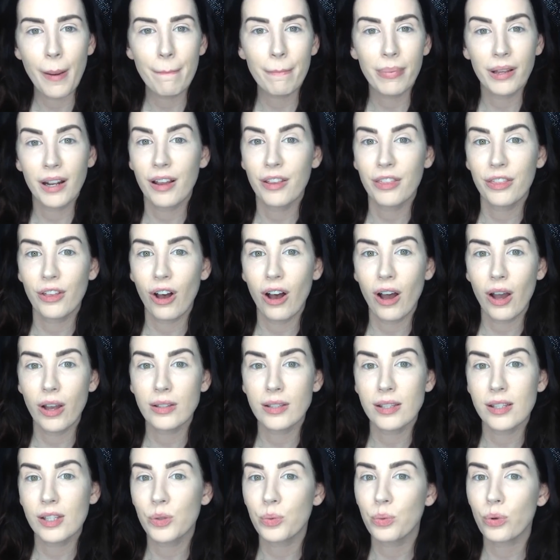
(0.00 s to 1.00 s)
but I thought
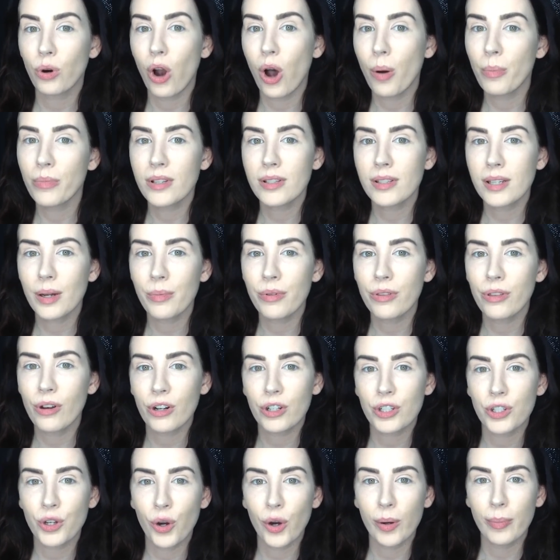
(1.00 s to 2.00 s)
since we're almost done with
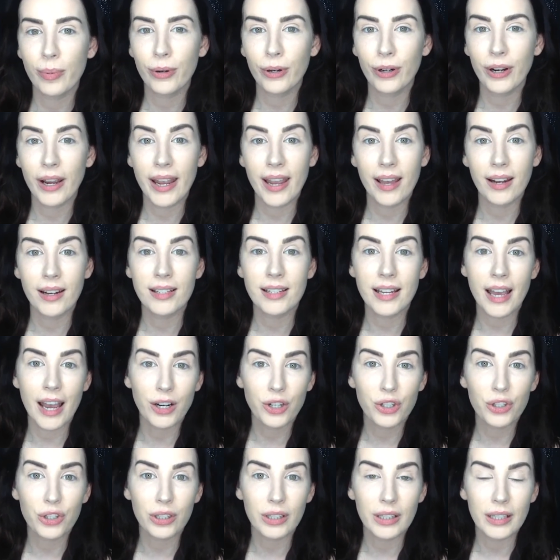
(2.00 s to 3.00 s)
October and it's
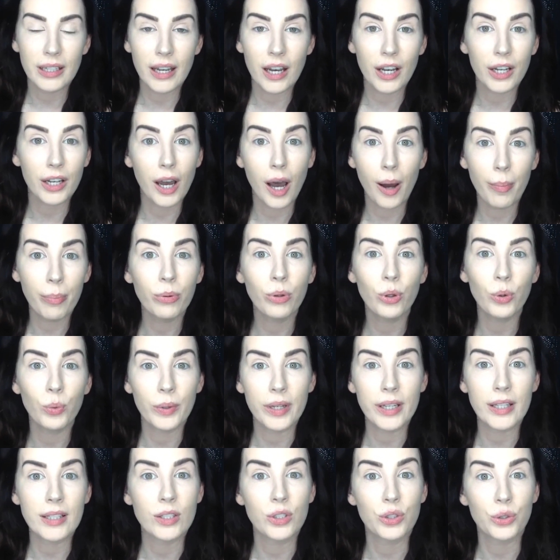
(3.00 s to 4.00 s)
actually a couple of
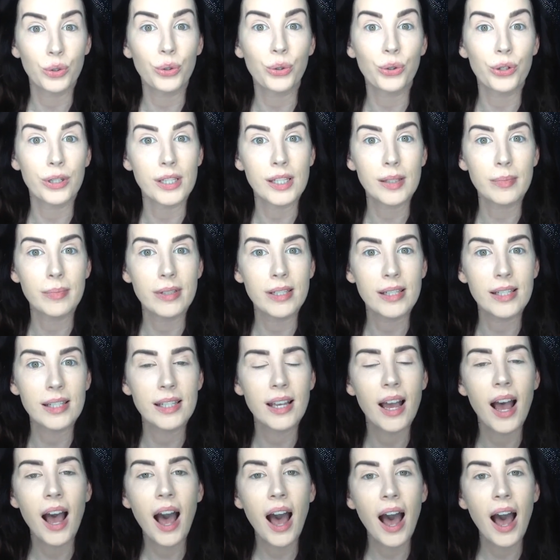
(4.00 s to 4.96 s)
weeks until Christmas,